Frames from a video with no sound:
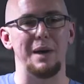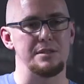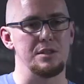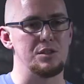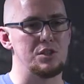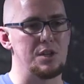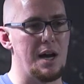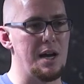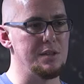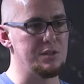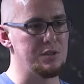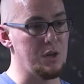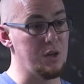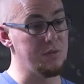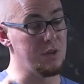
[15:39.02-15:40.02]
better
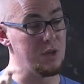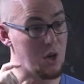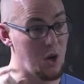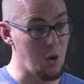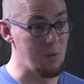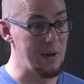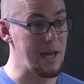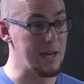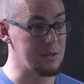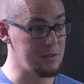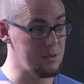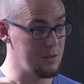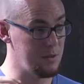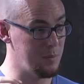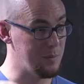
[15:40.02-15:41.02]
chance of the
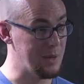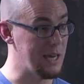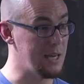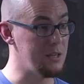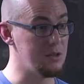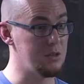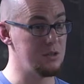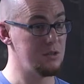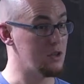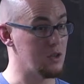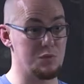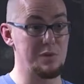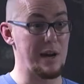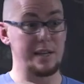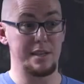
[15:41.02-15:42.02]
correct page
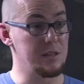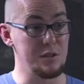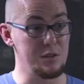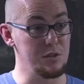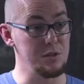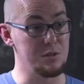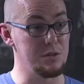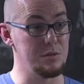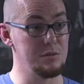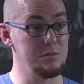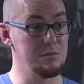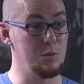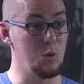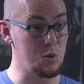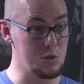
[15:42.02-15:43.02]
just ranking in Google
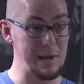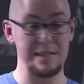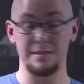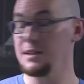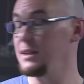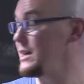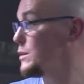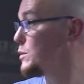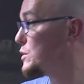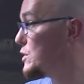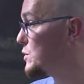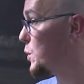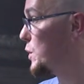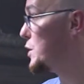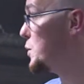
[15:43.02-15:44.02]
automatically, which
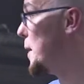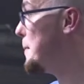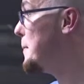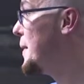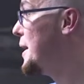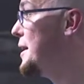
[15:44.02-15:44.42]
is what you want.